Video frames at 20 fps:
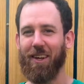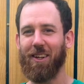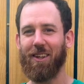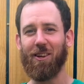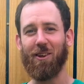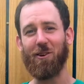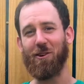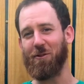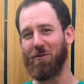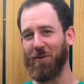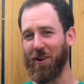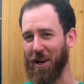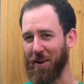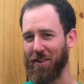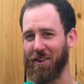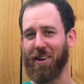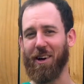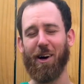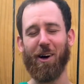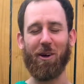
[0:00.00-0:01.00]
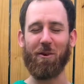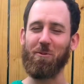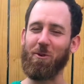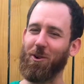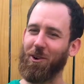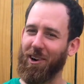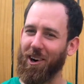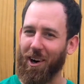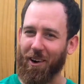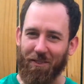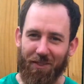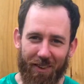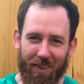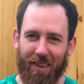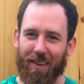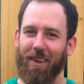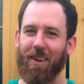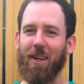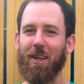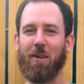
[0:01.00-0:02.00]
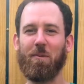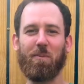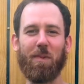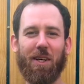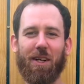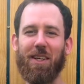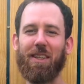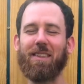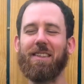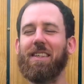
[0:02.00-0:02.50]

Go to the Family Dollar more often, because